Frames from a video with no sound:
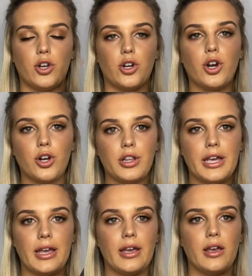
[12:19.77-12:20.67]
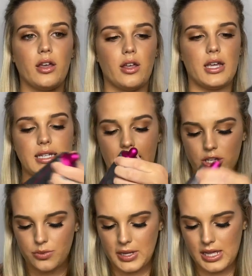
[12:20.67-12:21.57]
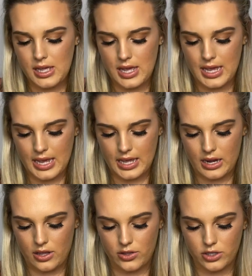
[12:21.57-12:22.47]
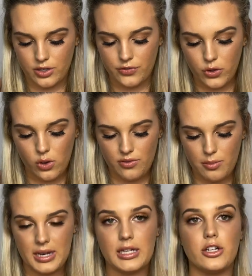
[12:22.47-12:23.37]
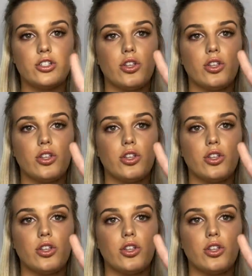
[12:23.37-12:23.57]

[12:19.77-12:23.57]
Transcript: curling attachment, and there's a few of them in here.